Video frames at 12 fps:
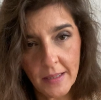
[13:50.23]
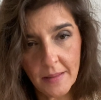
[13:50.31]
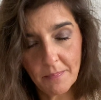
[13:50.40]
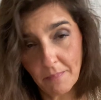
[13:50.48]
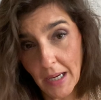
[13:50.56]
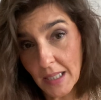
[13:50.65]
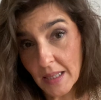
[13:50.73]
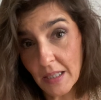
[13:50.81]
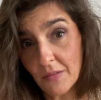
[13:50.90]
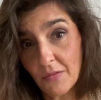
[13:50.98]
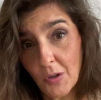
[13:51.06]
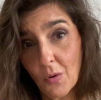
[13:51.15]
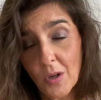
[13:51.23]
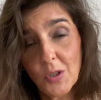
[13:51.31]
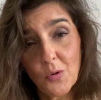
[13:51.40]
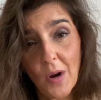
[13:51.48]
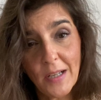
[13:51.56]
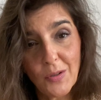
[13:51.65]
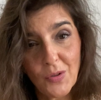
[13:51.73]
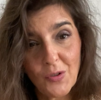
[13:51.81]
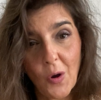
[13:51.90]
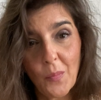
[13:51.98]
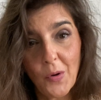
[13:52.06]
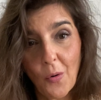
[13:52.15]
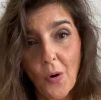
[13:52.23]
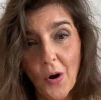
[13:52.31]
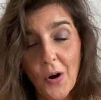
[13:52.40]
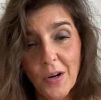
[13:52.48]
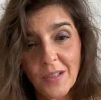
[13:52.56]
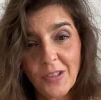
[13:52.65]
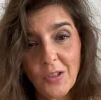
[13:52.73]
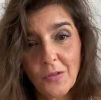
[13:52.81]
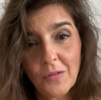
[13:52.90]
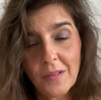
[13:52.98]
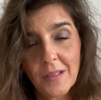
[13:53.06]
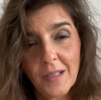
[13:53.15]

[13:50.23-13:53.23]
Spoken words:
may leave you or try to stop you or hurt you,